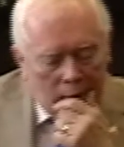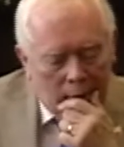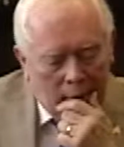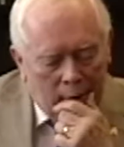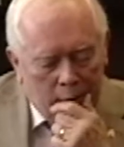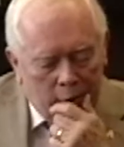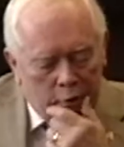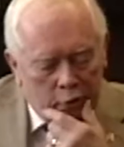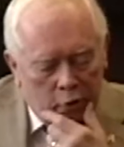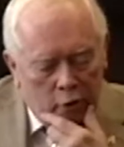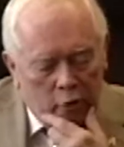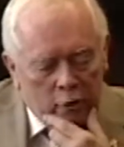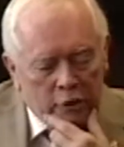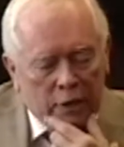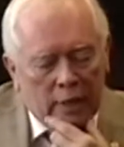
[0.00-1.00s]
uh, the
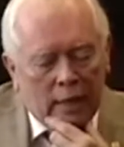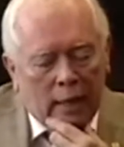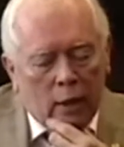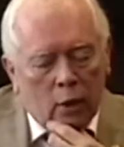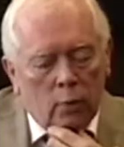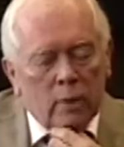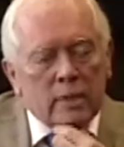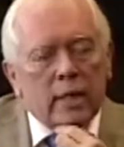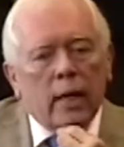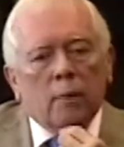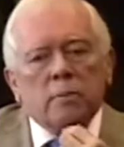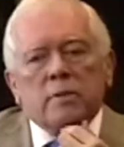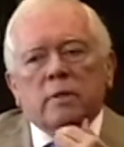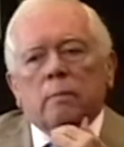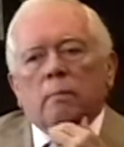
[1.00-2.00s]
church. Lewis
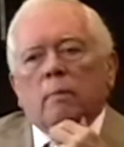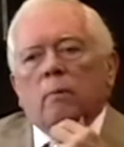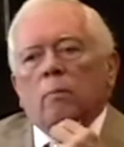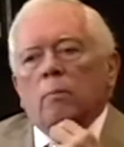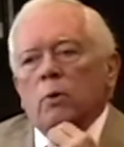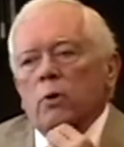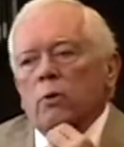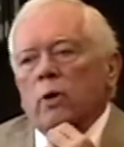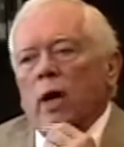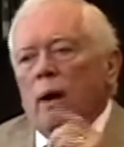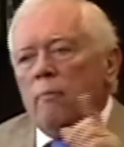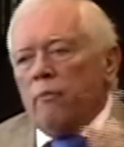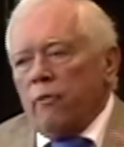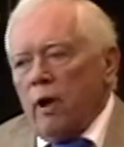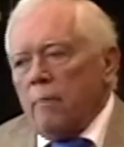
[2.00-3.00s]
helps them move,
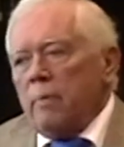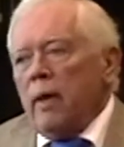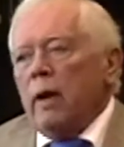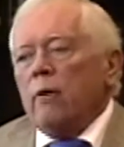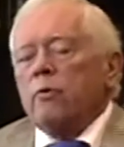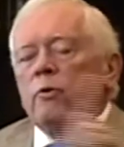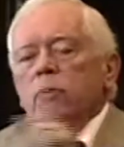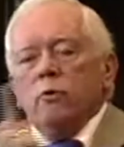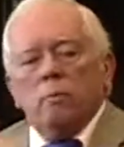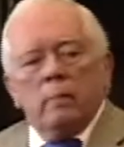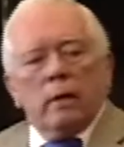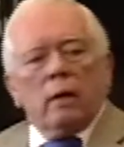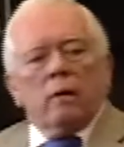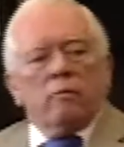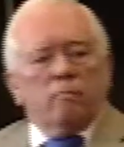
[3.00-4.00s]
come from there to the
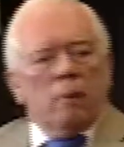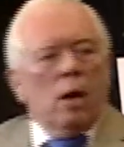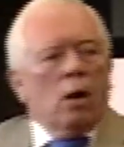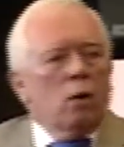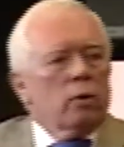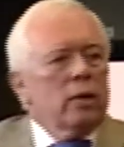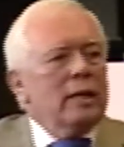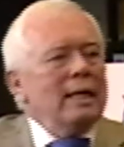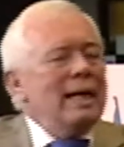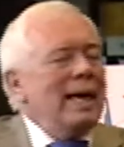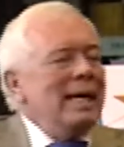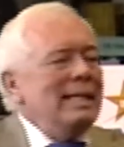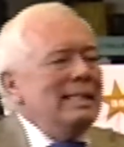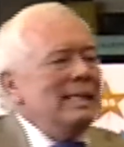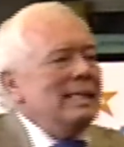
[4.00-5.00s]
middle of Malden
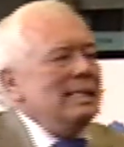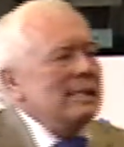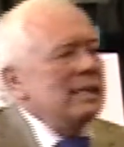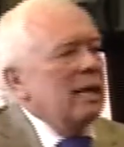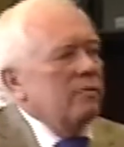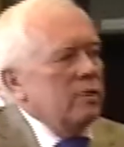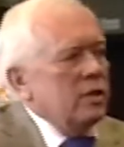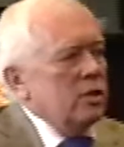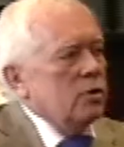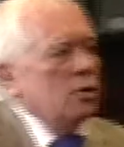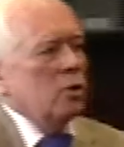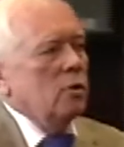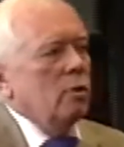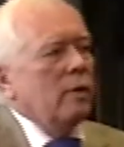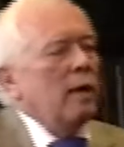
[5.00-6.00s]
in
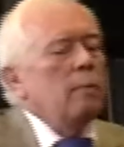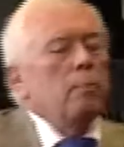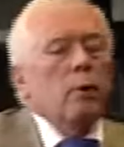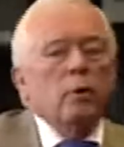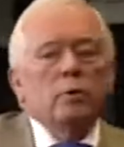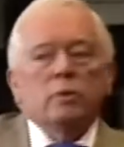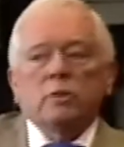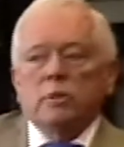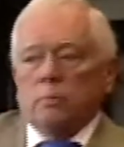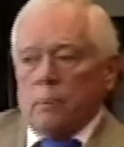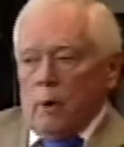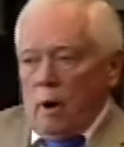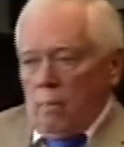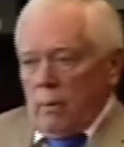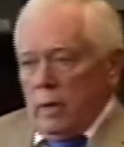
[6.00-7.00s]
1872, and they purchase a
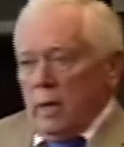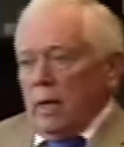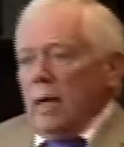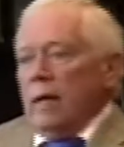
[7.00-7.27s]
property.